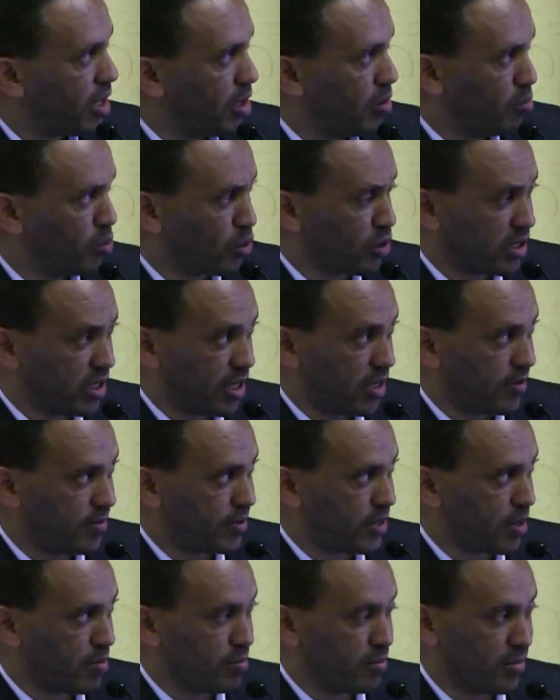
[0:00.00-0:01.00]
Burundi have
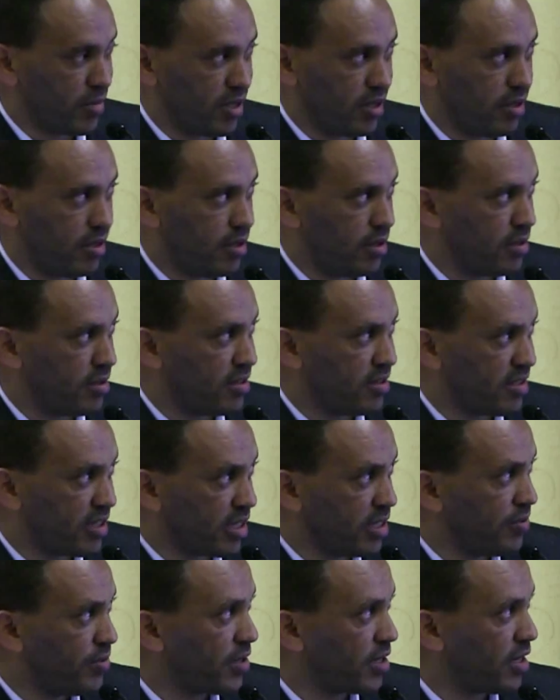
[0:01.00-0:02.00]
some
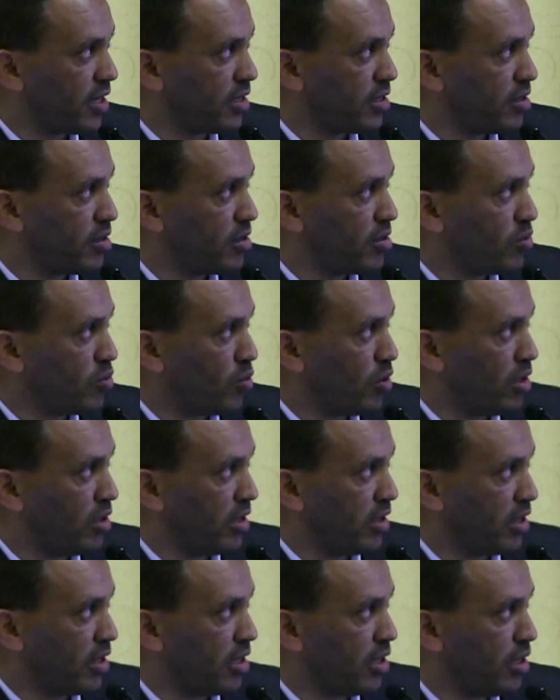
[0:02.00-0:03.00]
significant, well,
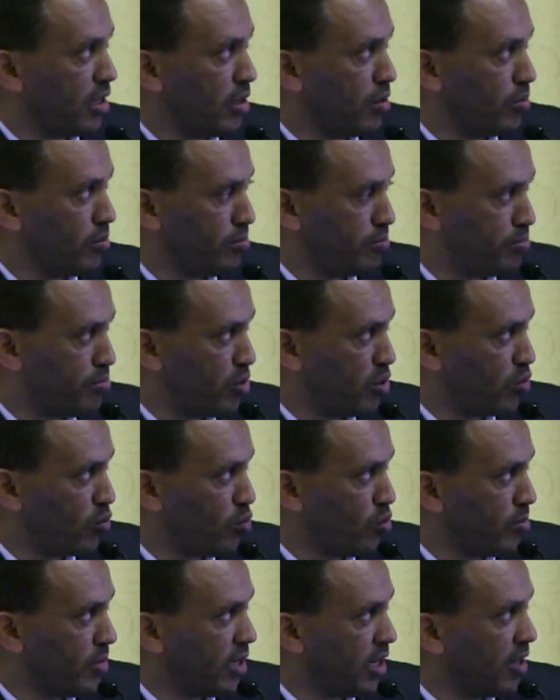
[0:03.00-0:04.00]
the
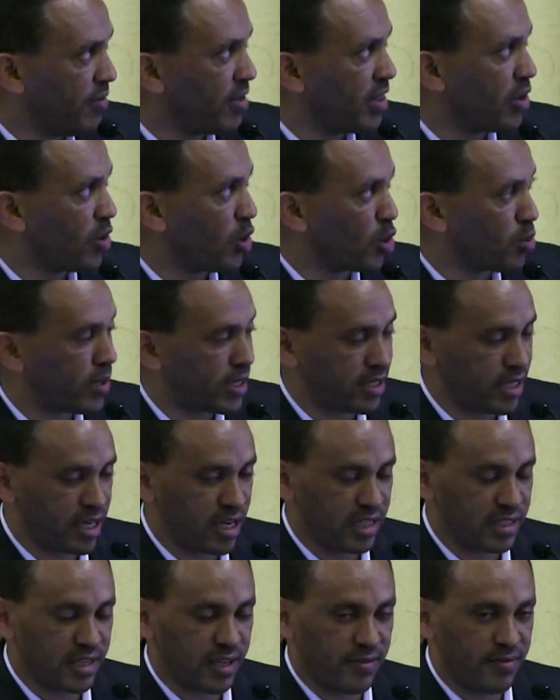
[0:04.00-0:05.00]
women living in the urban
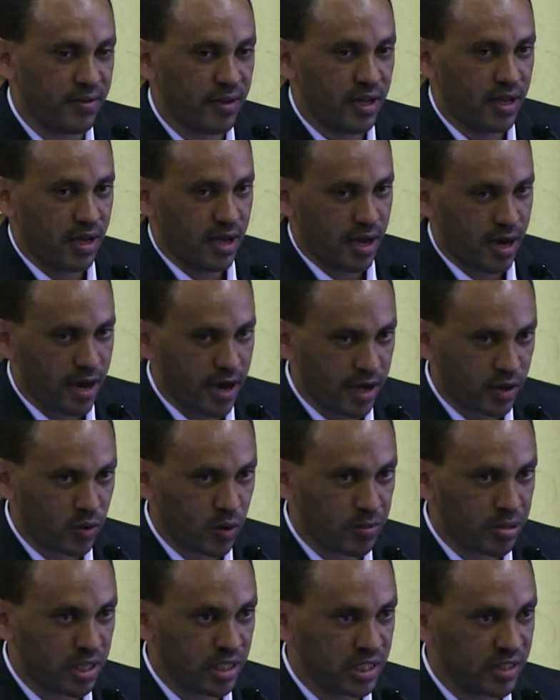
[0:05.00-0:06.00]
areas have higher
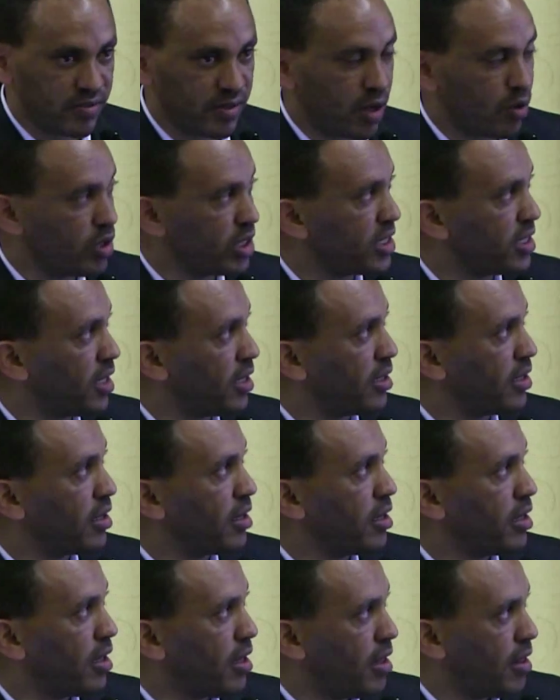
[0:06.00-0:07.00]
comprehensive knowledge than
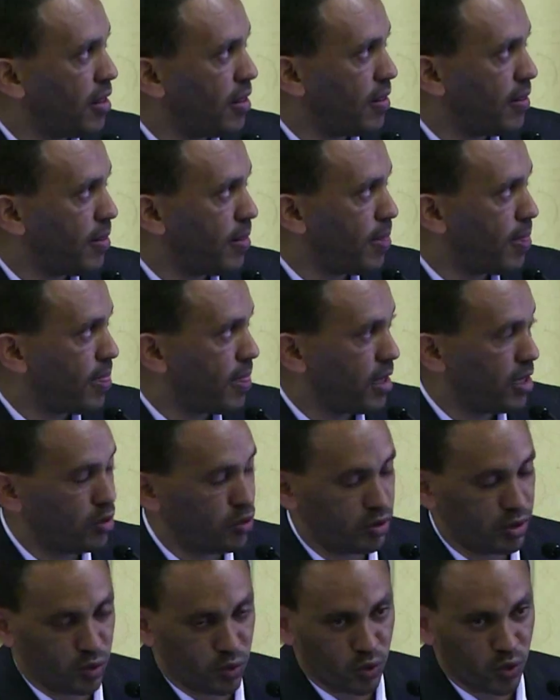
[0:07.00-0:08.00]

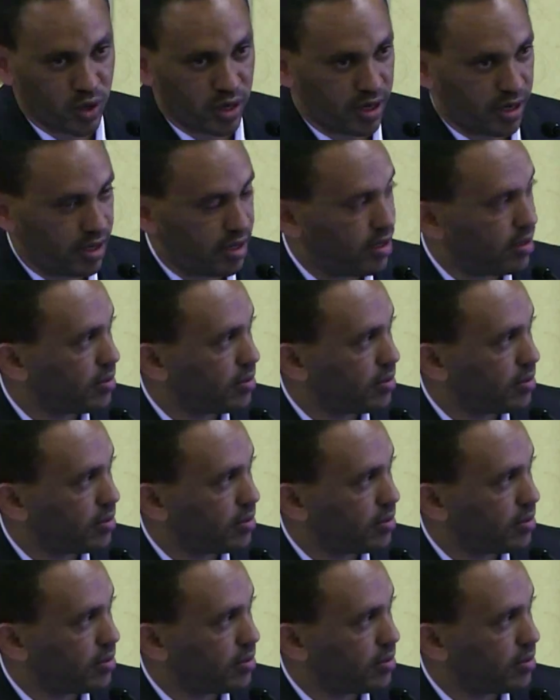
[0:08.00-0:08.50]
in the rural.